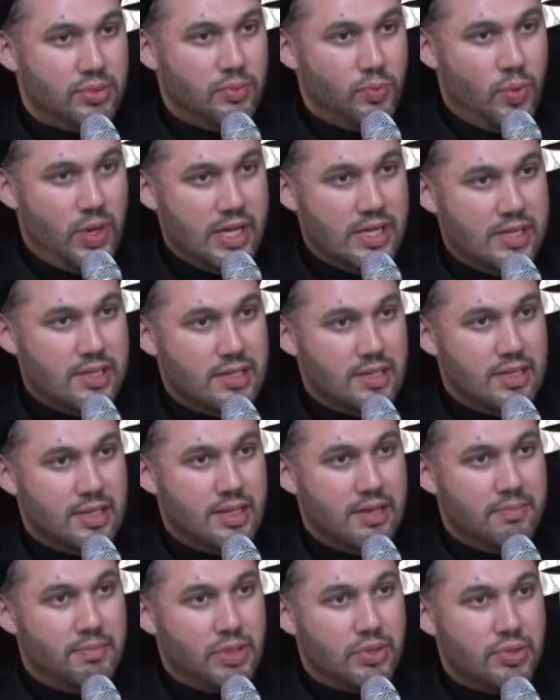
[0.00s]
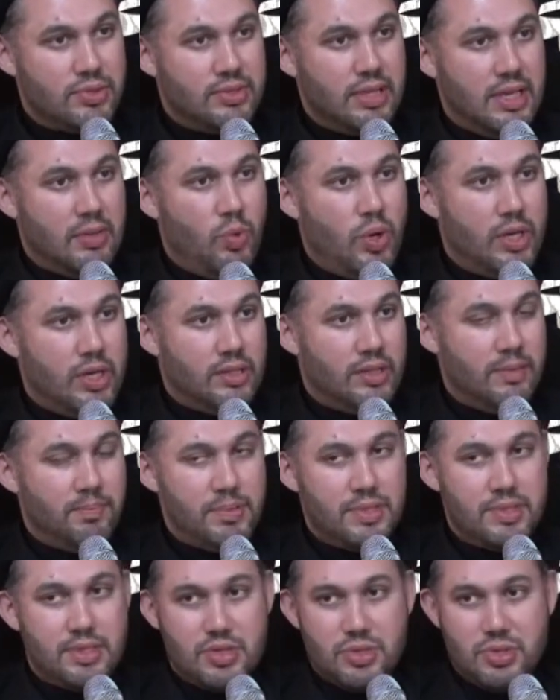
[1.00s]
Why? Because they weren't in the
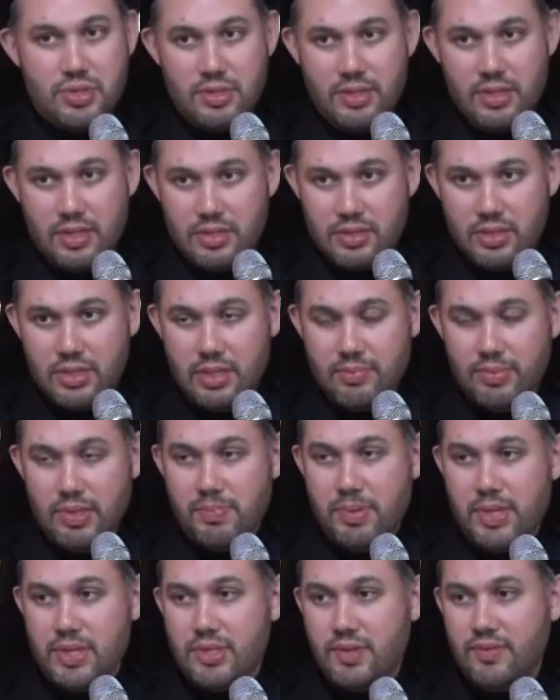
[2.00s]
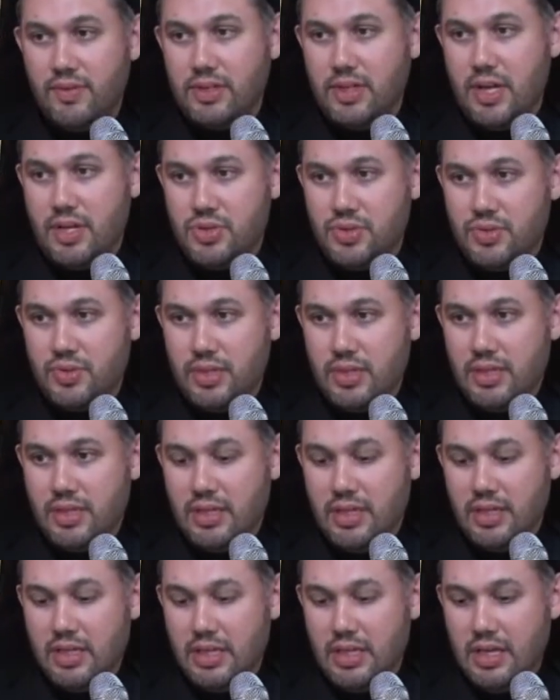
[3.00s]
position to keep the peace of a country.
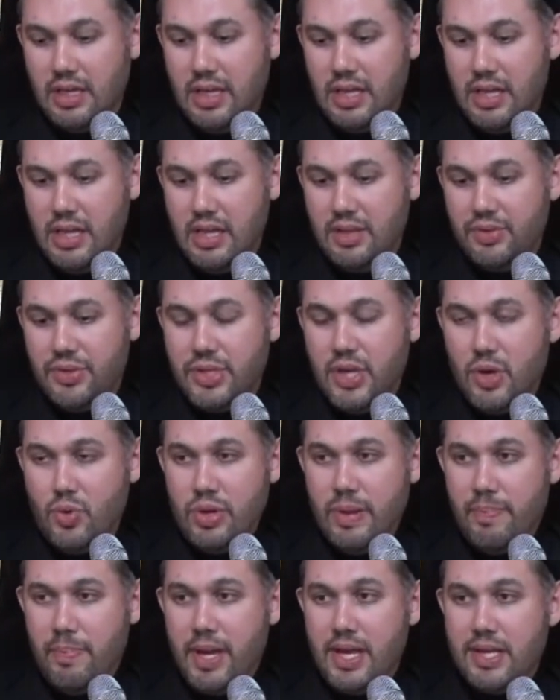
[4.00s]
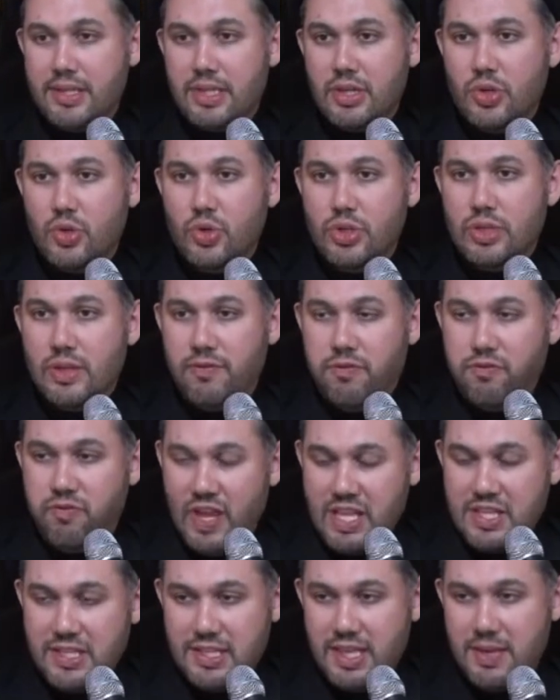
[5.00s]
The only person who
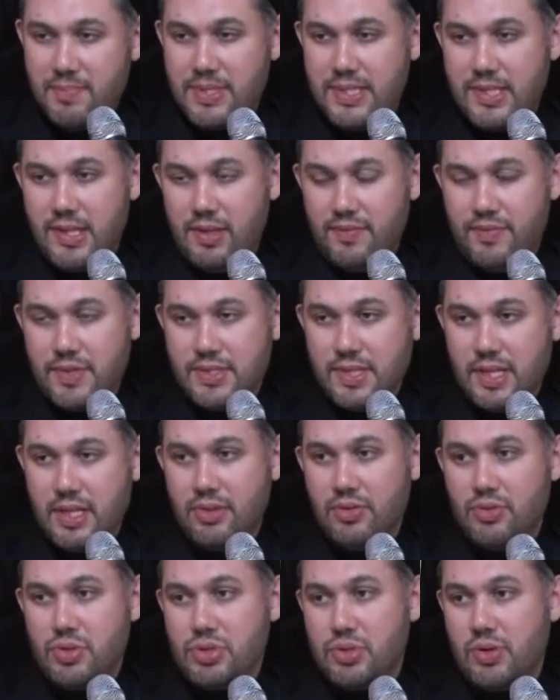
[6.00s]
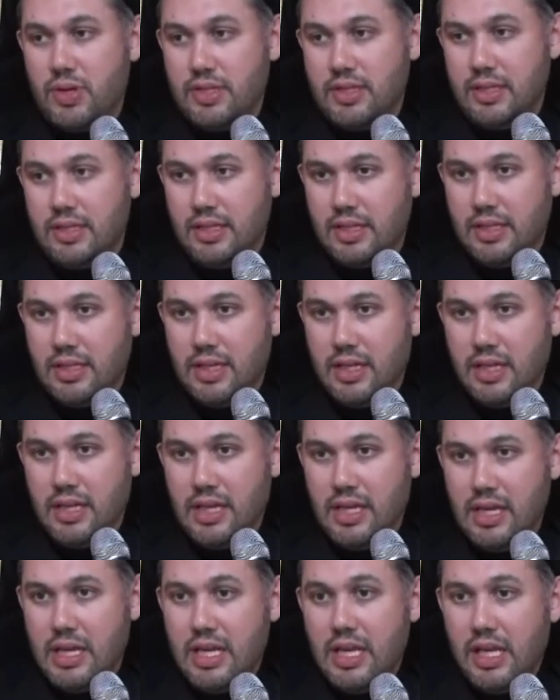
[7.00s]
defends himself is Sayyid al-Shuhada.
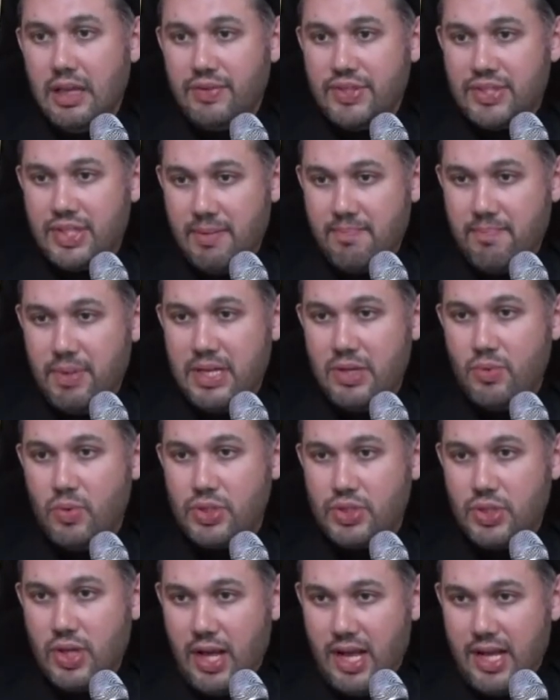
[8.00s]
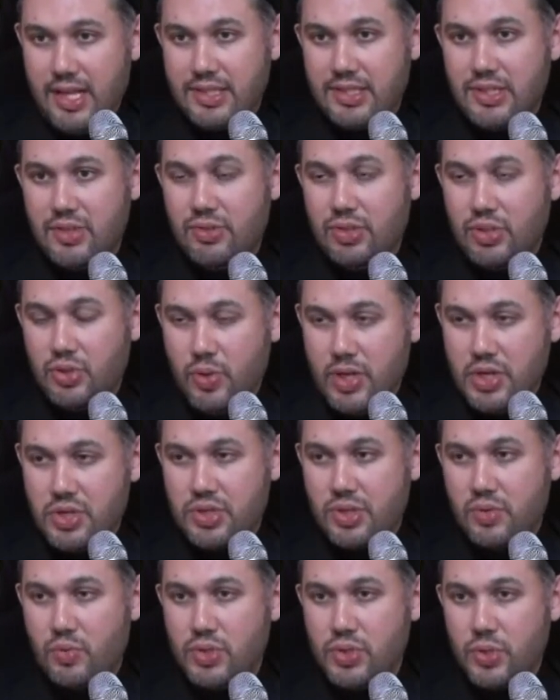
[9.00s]
If somebody was to ask you the
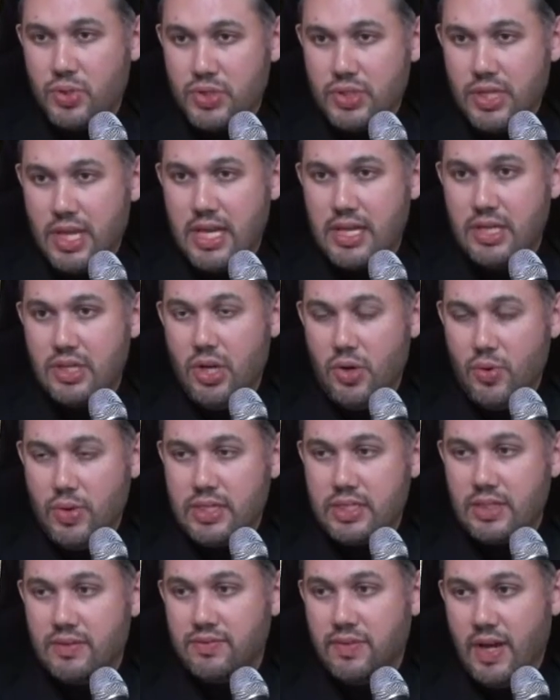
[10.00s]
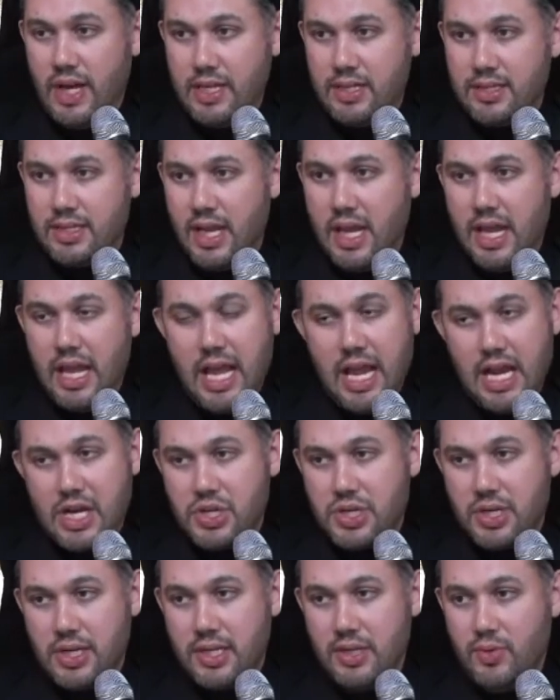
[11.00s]
question, was Hussein going to fight?
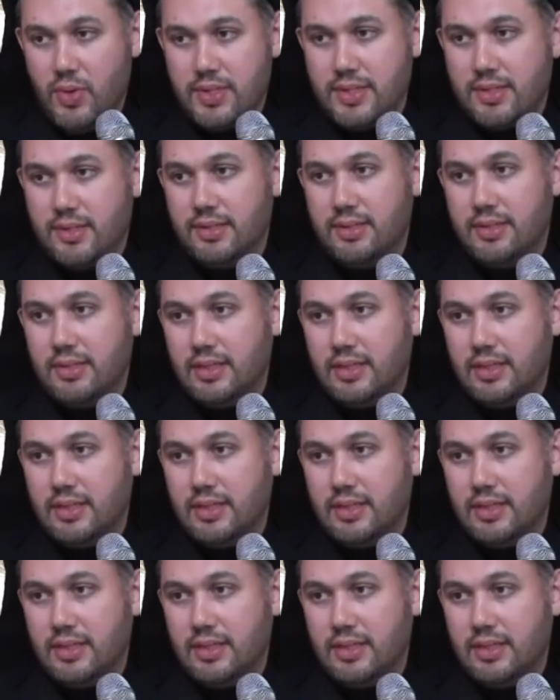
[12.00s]
Actually, he wasn't.